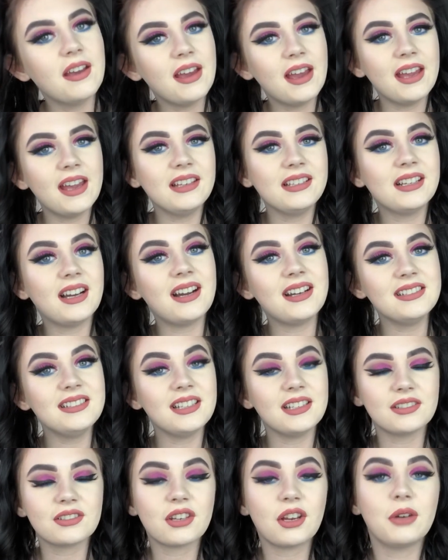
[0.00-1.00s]
Hey guys,
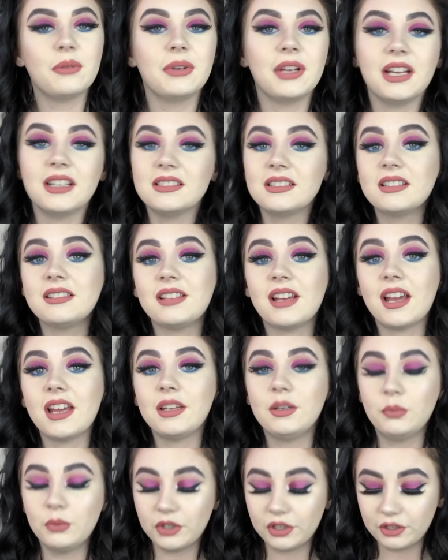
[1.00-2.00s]
it's Chloe and
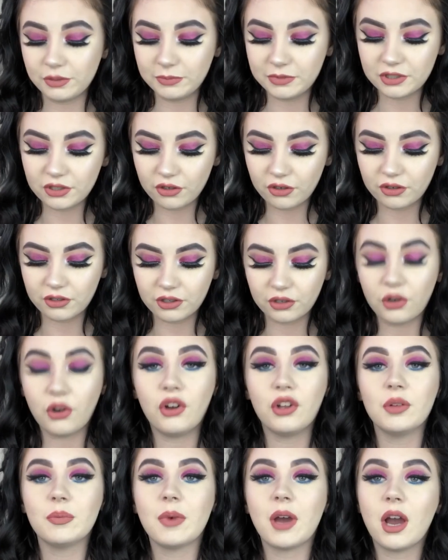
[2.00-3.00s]
today we're going to be talking
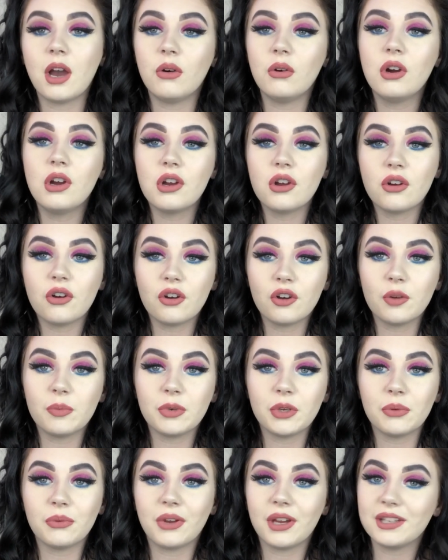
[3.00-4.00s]
all about Huda
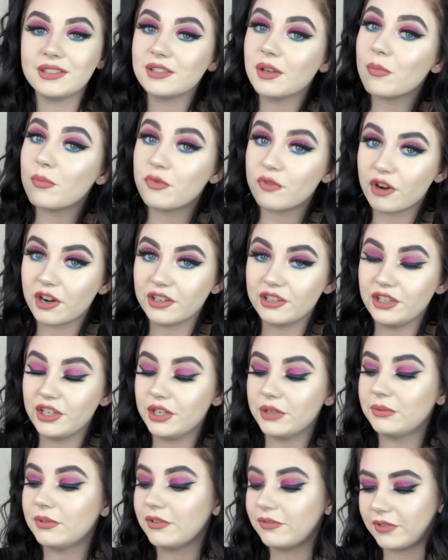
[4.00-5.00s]
Beauty's brand
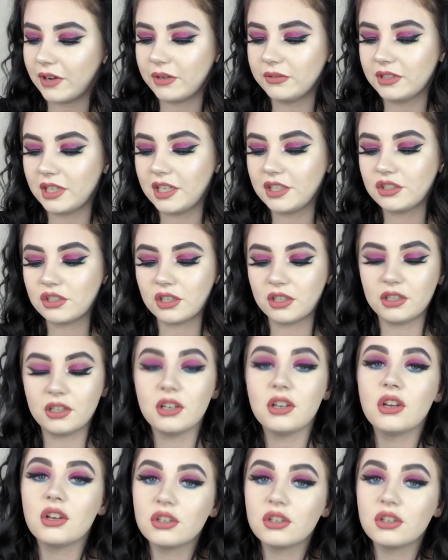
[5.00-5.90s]
new foundation.